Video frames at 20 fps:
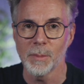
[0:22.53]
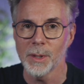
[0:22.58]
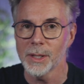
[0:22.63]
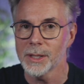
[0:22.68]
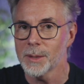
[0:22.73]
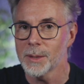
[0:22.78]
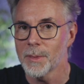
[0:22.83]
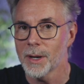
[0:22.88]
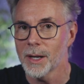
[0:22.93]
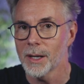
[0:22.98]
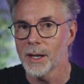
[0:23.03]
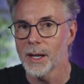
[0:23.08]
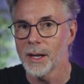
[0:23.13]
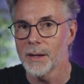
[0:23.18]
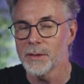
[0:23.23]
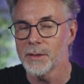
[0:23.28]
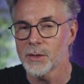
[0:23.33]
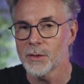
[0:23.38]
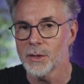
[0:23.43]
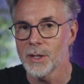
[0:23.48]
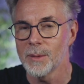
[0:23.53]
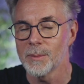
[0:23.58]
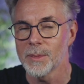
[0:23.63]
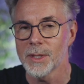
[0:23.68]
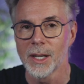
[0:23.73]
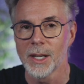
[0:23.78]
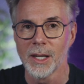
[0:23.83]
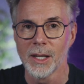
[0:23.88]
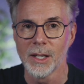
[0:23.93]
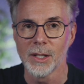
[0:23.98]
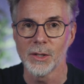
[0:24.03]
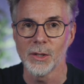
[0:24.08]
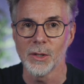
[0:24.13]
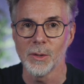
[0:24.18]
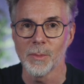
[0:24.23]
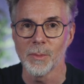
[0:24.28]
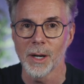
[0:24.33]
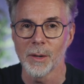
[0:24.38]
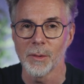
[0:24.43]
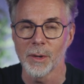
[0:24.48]
building my live streams,
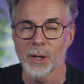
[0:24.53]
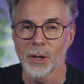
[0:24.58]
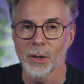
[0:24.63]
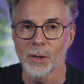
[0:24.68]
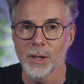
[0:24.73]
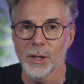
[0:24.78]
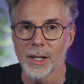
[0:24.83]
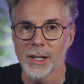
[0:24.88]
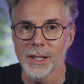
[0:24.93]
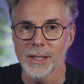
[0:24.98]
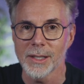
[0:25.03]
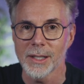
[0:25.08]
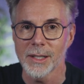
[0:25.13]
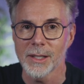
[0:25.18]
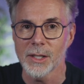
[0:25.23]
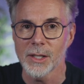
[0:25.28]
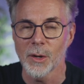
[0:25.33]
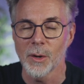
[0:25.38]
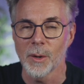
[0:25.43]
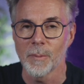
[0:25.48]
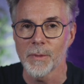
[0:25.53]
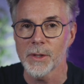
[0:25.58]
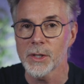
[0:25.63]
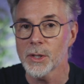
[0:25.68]
doing my recordings and so on.